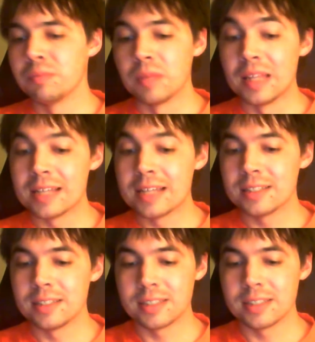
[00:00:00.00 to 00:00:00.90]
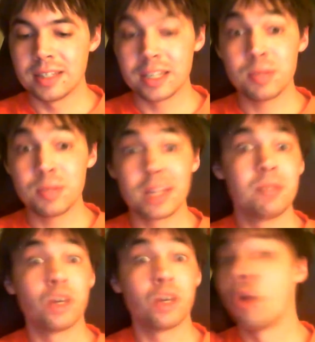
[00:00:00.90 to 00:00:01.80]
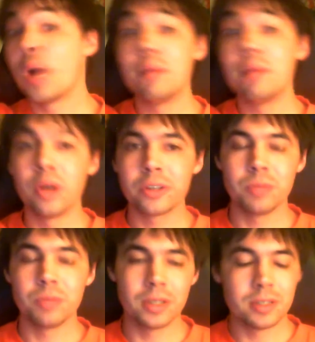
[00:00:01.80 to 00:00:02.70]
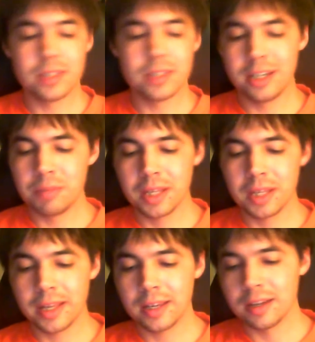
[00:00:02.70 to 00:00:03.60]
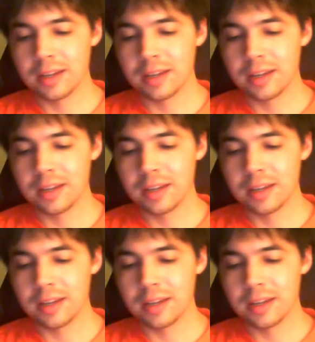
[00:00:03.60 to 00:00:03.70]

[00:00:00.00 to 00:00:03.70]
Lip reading: lessons and then expect them to go write books, because then it'd be like